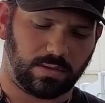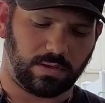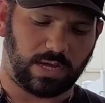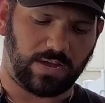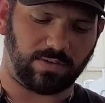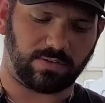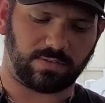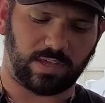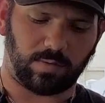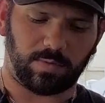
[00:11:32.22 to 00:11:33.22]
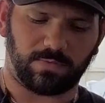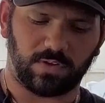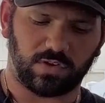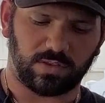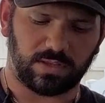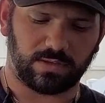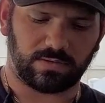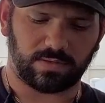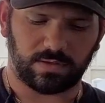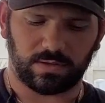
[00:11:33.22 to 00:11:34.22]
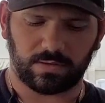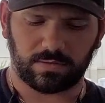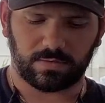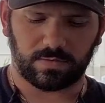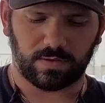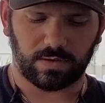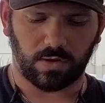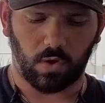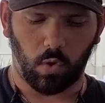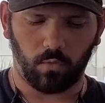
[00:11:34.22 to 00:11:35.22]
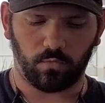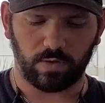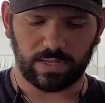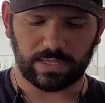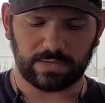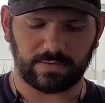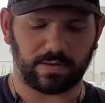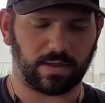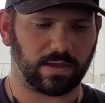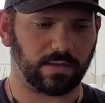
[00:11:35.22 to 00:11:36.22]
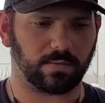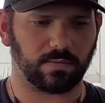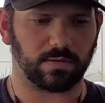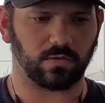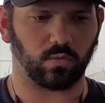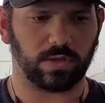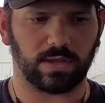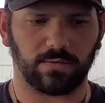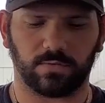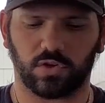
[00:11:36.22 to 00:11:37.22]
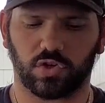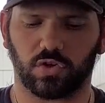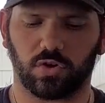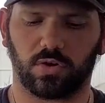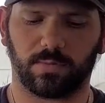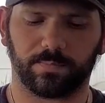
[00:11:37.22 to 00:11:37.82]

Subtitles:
Obviously, I'm going to be fishing these things hopefully tonight, this weekend for sure.